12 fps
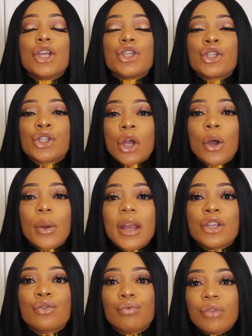So
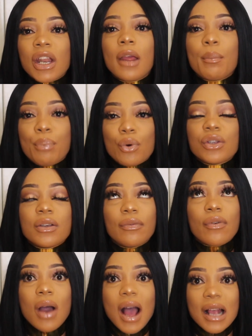it's really
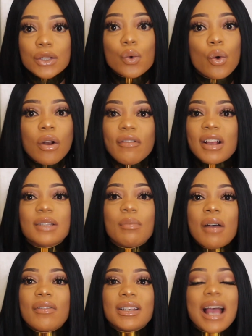important for us, all of us
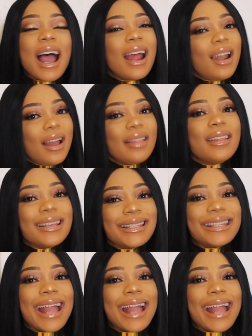mothers, I learned this